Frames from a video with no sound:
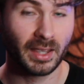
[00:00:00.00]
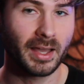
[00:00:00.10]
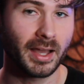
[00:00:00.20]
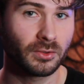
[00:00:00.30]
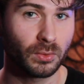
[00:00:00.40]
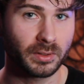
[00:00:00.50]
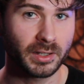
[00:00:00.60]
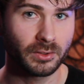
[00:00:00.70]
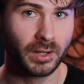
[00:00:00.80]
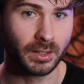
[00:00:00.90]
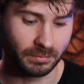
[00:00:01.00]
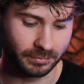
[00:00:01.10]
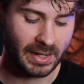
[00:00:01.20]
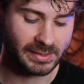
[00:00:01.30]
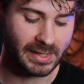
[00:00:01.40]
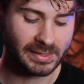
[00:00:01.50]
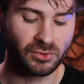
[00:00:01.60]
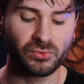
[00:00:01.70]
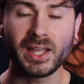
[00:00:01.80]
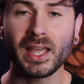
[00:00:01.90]
I totally agree. And it says,
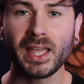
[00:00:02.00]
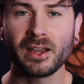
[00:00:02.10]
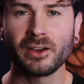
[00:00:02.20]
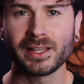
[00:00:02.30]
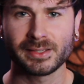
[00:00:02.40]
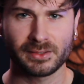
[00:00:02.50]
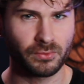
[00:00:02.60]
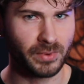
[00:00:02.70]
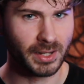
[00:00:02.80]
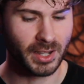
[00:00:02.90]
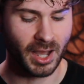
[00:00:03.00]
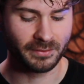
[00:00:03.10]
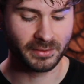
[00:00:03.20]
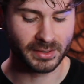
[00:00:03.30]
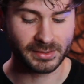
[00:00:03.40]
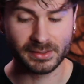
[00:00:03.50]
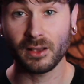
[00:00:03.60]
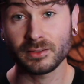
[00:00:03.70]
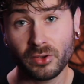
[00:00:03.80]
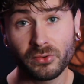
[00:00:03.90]
great hair is great confidence.
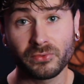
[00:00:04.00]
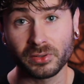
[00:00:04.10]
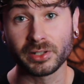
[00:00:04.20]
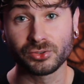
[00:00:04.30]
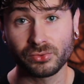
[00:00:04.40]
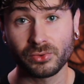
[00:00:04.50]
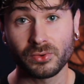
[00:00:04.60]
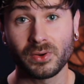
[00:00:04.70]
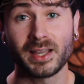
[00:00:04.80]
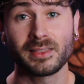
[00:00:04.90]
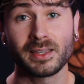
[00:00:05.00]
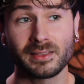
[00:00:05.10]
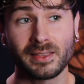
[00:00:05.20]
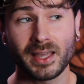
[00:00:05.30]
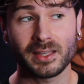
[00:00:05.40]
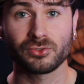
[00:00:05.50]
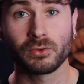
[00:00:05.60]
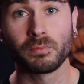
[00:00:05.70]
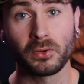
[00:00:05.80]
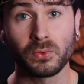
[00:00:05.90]
Also really true. I think that
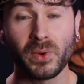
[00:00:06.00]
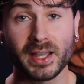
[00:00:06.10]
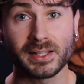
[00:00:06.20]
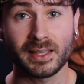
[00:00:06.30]
true both ways.